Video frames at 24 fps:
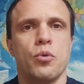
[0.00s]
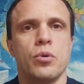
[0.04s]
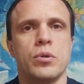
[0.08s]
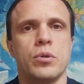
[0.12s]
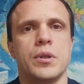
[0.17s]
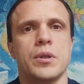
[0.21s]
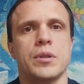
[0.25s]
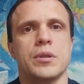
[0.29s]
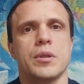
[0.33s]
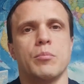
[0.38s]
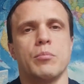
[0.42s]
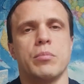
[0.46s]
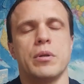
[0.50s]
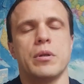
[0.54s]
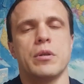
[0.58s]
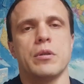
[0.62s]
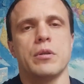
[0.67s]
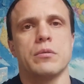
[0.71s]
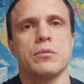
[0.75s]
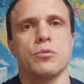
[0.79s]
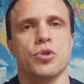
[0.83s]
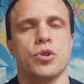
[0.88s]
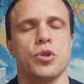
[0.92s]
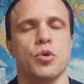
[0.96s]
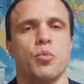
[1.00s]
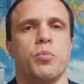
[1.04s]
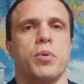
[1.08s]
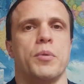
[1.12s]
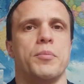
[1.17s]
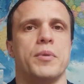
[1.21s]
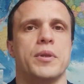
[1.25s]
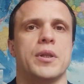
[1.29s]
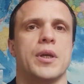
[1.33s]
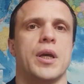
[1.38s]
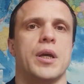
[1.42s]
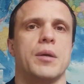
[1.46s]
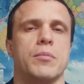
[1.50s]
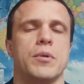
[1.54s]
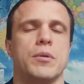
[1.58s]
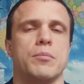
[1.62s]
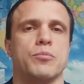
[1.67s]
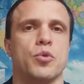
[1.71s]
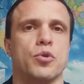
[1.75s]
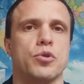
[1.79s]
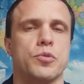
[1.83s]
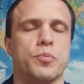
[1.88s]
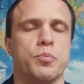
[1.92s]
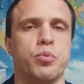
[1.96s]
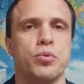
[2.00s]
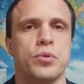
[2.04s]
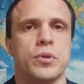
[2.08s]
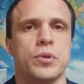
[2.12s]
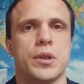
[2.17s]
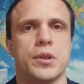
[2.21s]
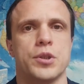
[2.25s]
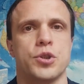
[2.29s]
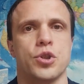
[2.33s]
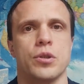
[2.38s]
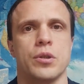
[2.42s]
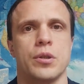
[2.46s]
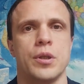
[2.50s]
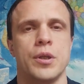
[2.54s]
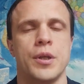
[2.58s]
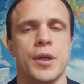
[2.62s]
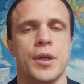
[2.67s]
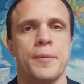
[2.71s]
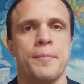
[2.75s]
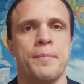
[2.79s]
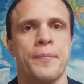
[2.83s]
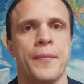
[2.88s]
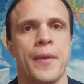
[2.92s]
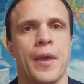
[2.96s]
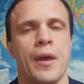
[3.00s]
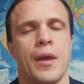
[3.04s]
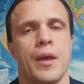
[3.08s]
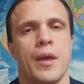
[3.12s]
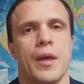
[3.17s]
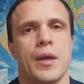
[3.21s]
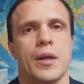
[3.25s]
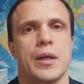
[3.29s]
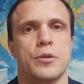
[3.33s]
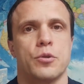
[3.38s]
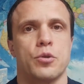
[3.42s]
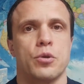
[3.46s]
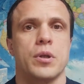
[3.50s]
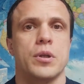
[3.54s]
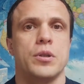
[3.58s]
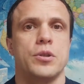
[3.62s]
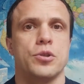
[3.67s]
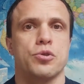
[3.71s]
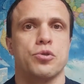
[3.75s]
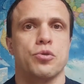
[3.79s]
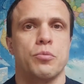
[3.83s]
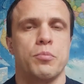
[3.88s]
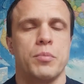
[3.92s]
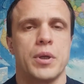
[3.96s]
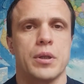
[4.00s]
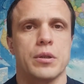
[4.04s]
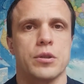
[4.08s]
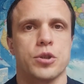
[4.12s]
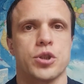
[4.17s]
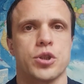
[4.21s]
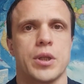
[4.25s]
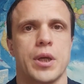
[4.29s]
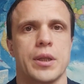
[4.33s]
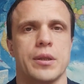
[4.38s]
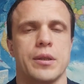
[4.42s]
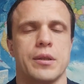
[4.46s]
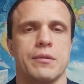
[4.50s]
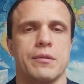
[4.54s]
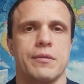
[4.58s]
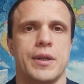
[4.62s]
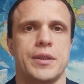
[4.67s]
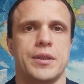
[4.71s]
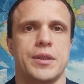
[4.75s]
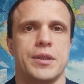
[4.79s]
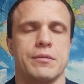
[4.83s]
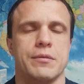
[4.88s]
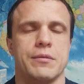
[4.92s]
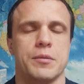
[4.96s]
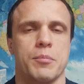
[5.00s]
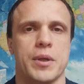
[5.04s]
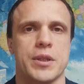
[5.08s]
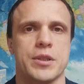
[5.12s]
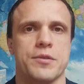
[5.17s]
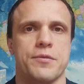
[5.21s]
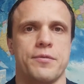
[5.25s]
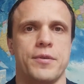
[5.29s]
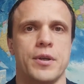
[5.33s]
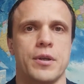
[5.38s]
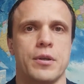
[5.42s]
This was the aforementioned Sputnik 4, which failed to re-enter the atmosphere as planned,